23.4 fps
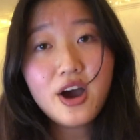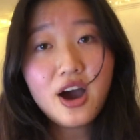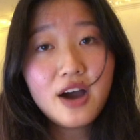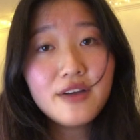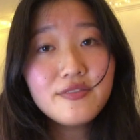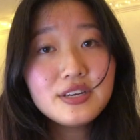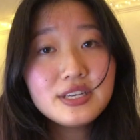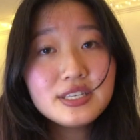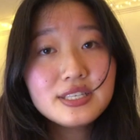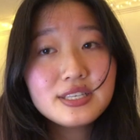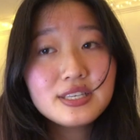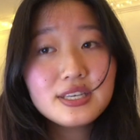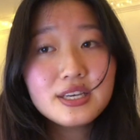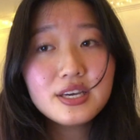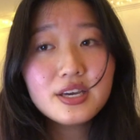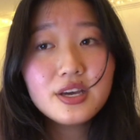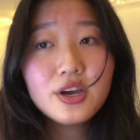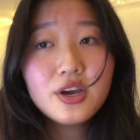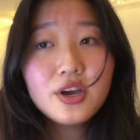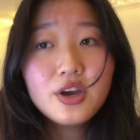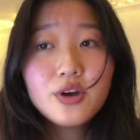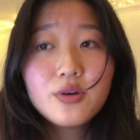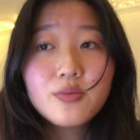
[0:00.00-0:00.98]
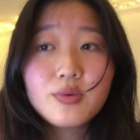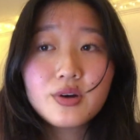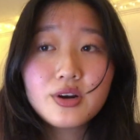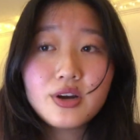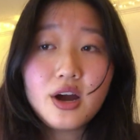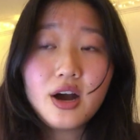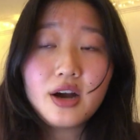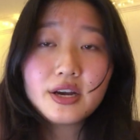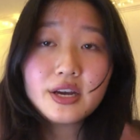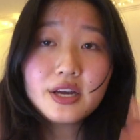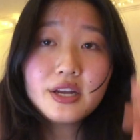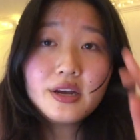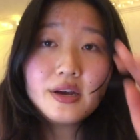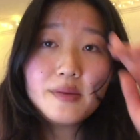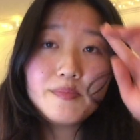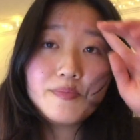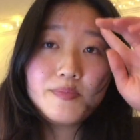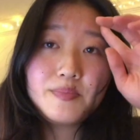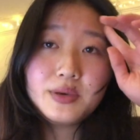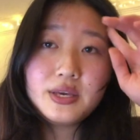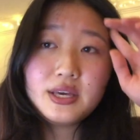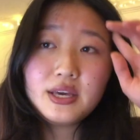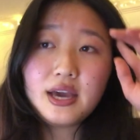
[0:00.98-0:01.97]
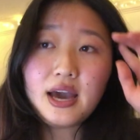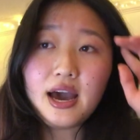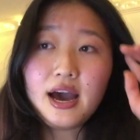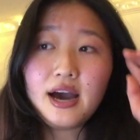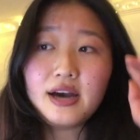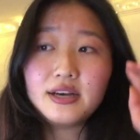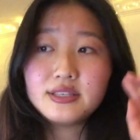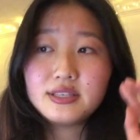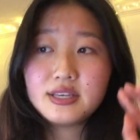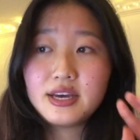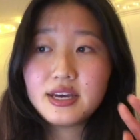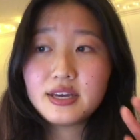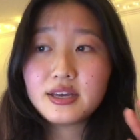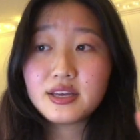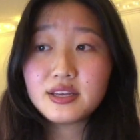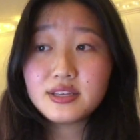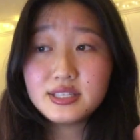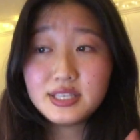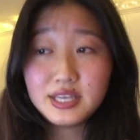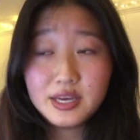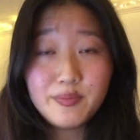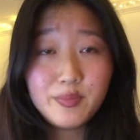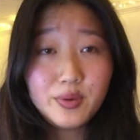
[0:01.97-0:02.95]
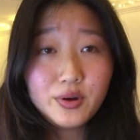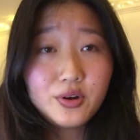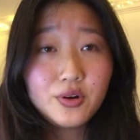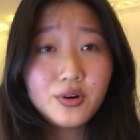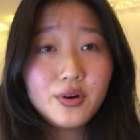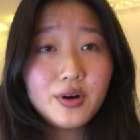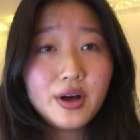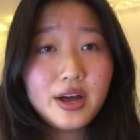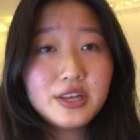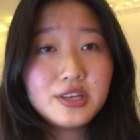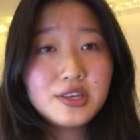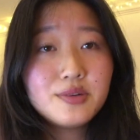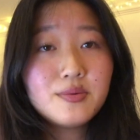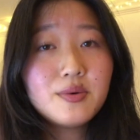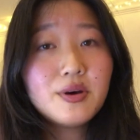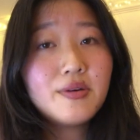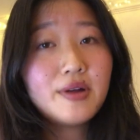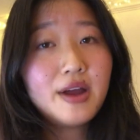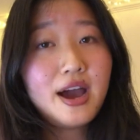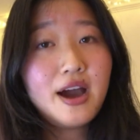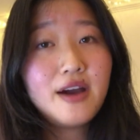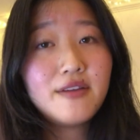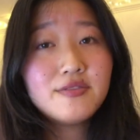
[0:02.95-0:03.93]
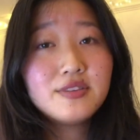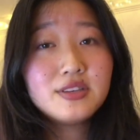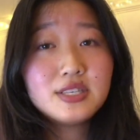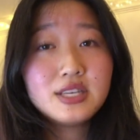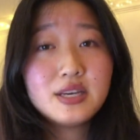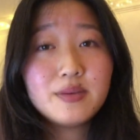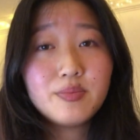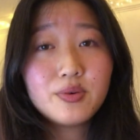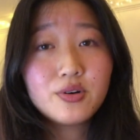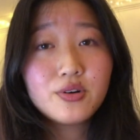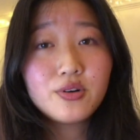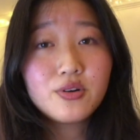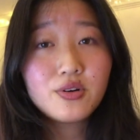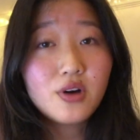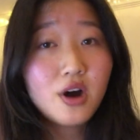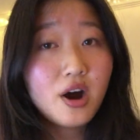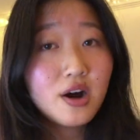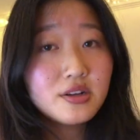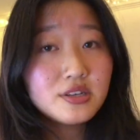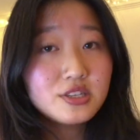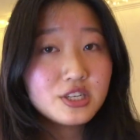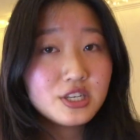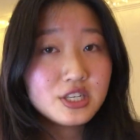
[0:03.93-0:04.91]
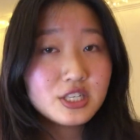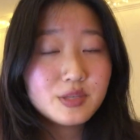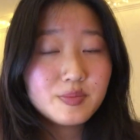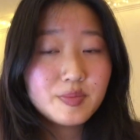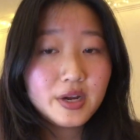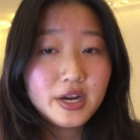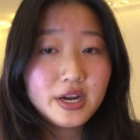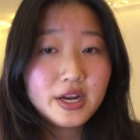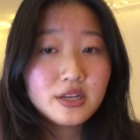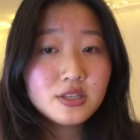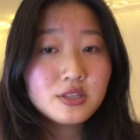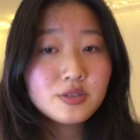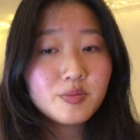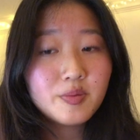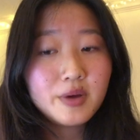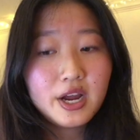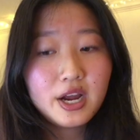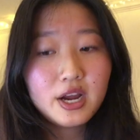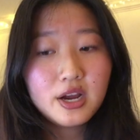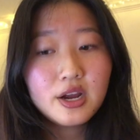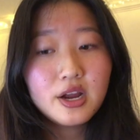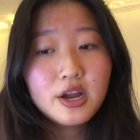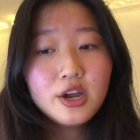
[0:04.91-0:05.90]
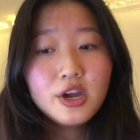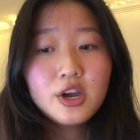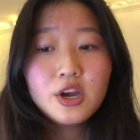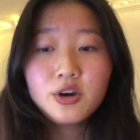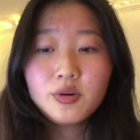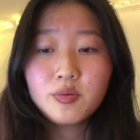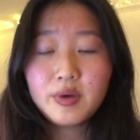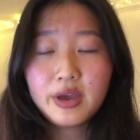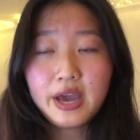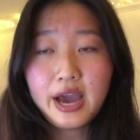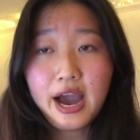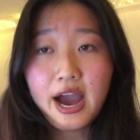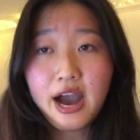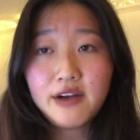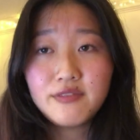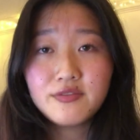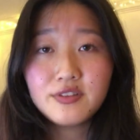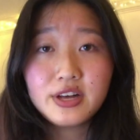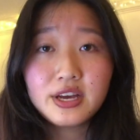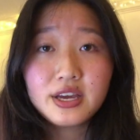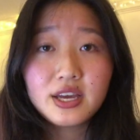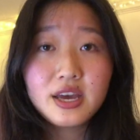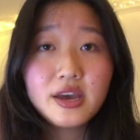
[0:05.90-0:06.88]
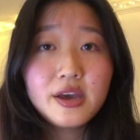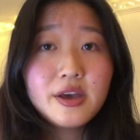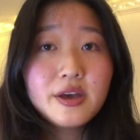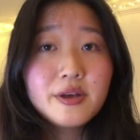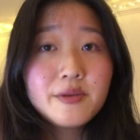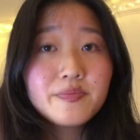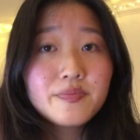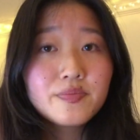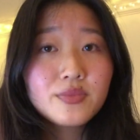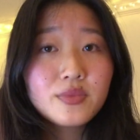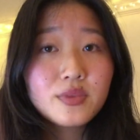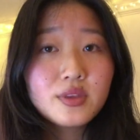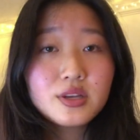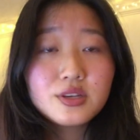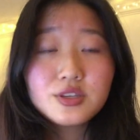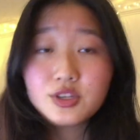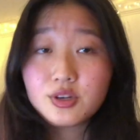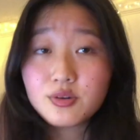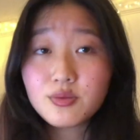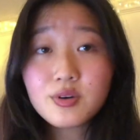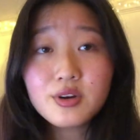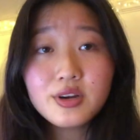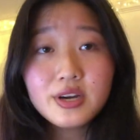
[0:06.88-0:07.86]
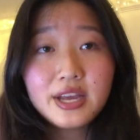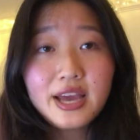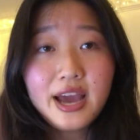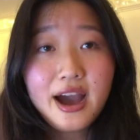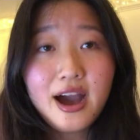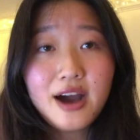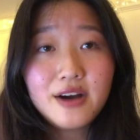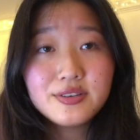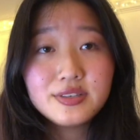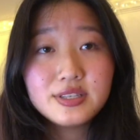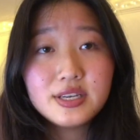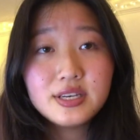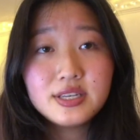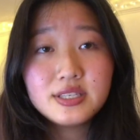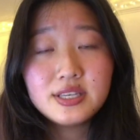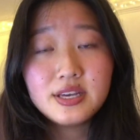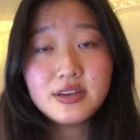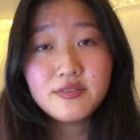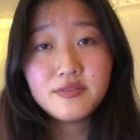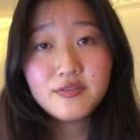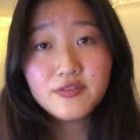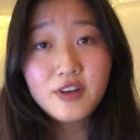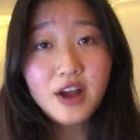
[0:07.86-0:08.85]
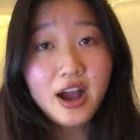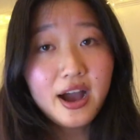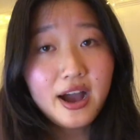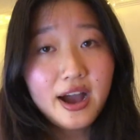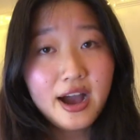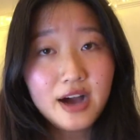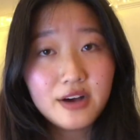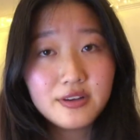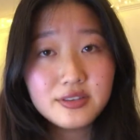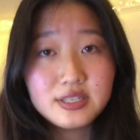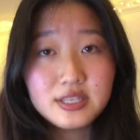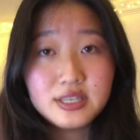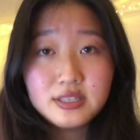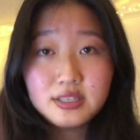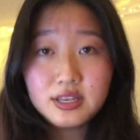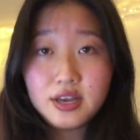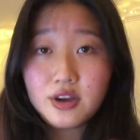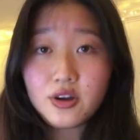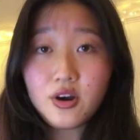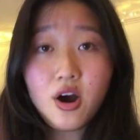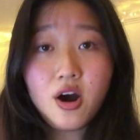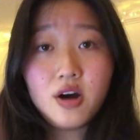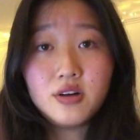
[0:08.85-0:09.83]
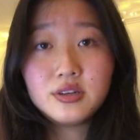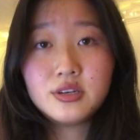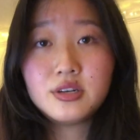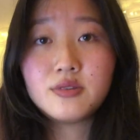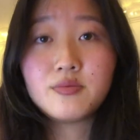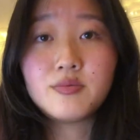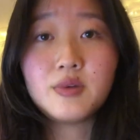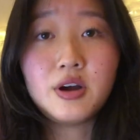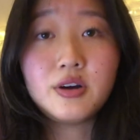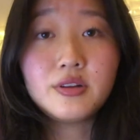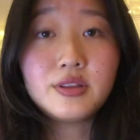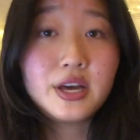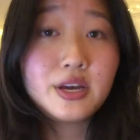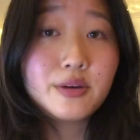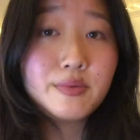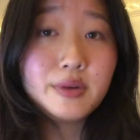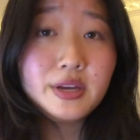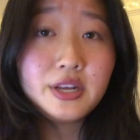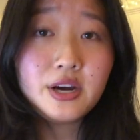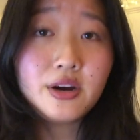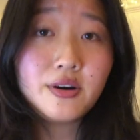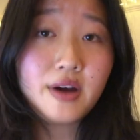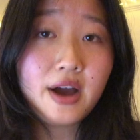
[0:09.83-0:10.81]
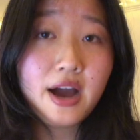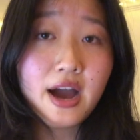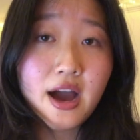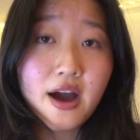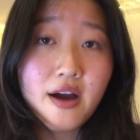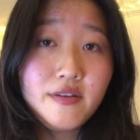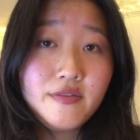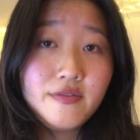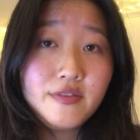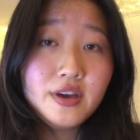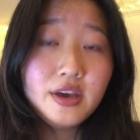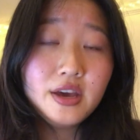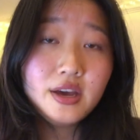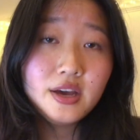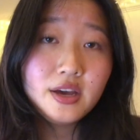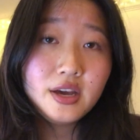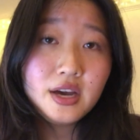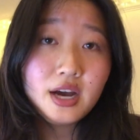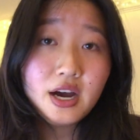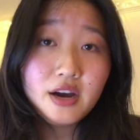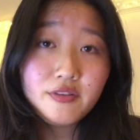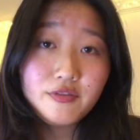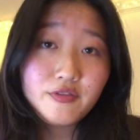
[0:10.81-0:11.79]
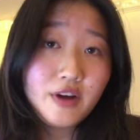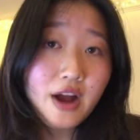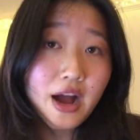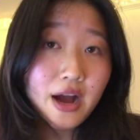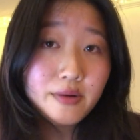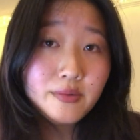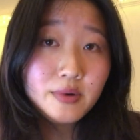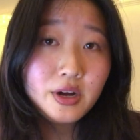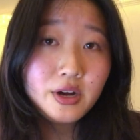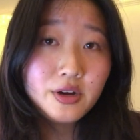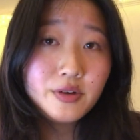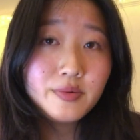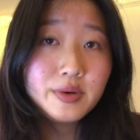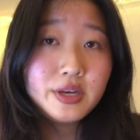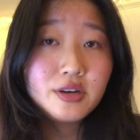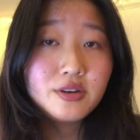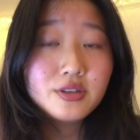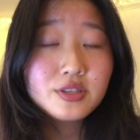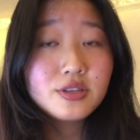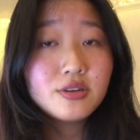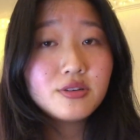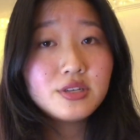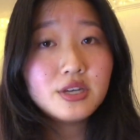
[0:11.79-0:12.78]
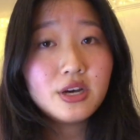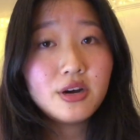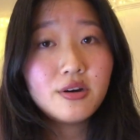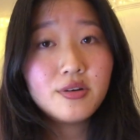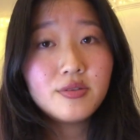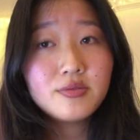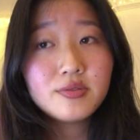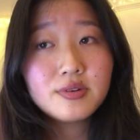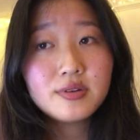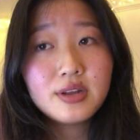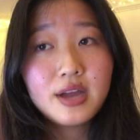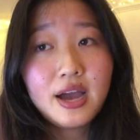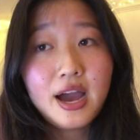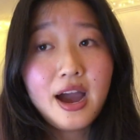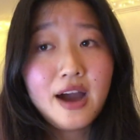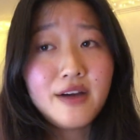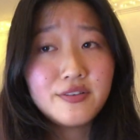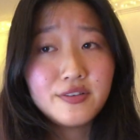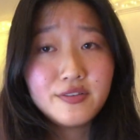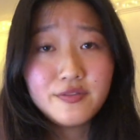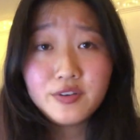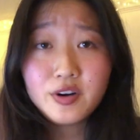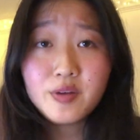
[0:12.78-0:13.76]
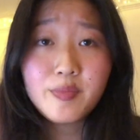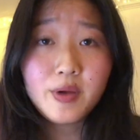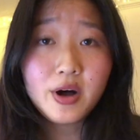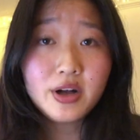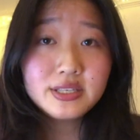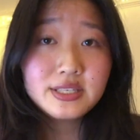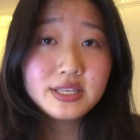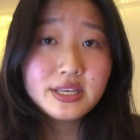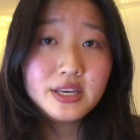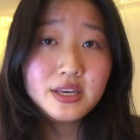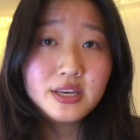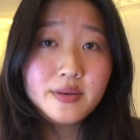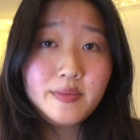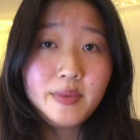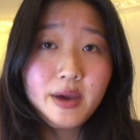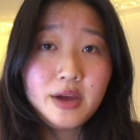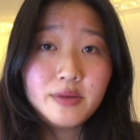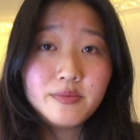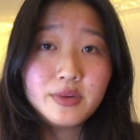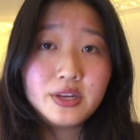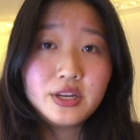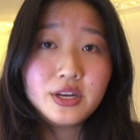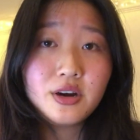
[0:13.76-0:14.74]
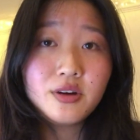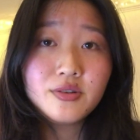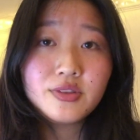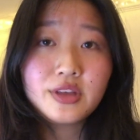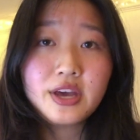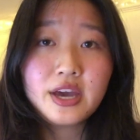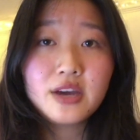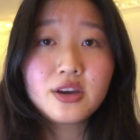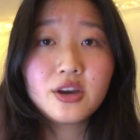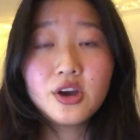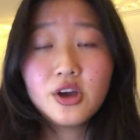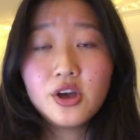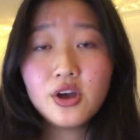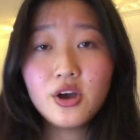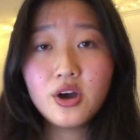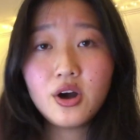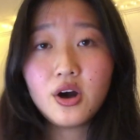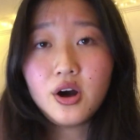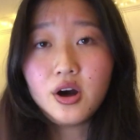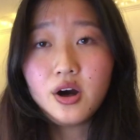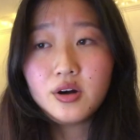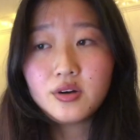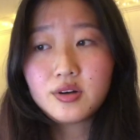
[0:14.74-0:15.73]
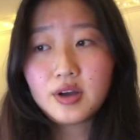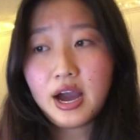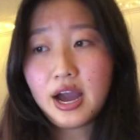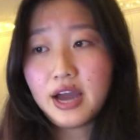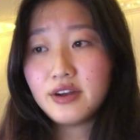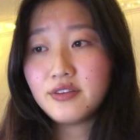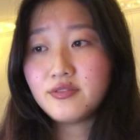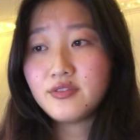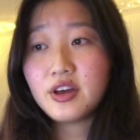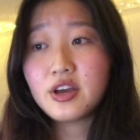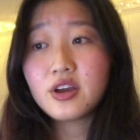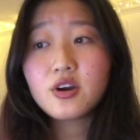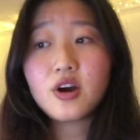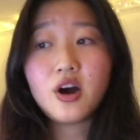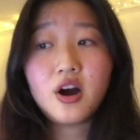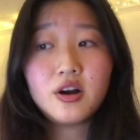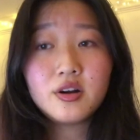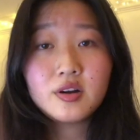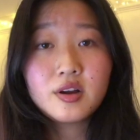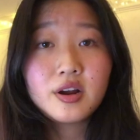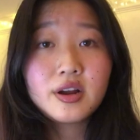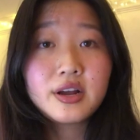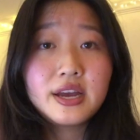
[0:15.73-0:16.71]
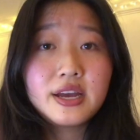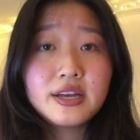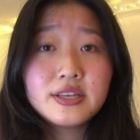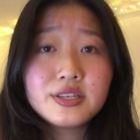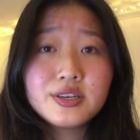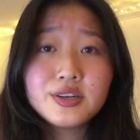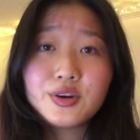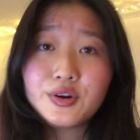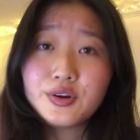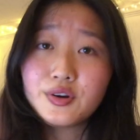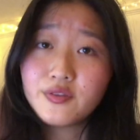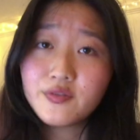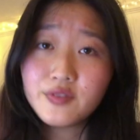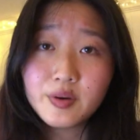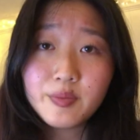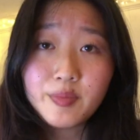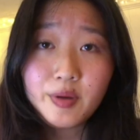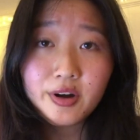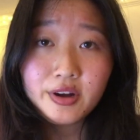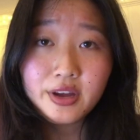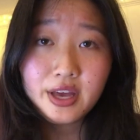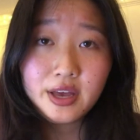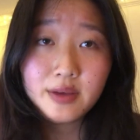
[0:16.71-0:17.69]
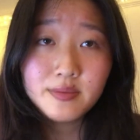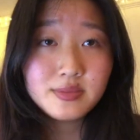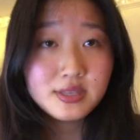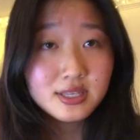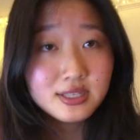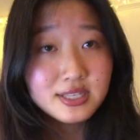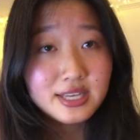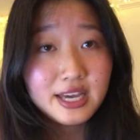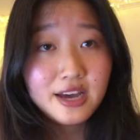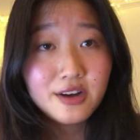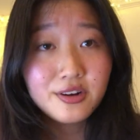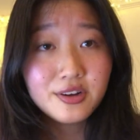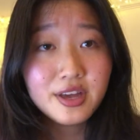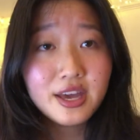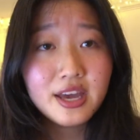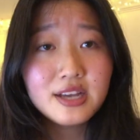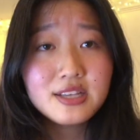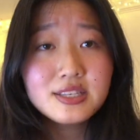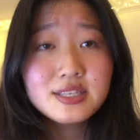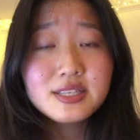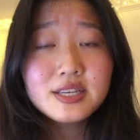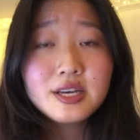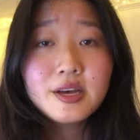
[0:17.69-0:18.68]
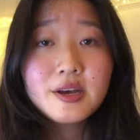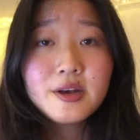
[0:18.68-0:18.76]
Obviously, we're not going to be as like typical and you won't have the typical college experience where we have like sorority houses and frat houses like all in a row. Like we don't have a frat row. We also don't have a football team and we don't like all kind of like congregate to go to football games and tailgates.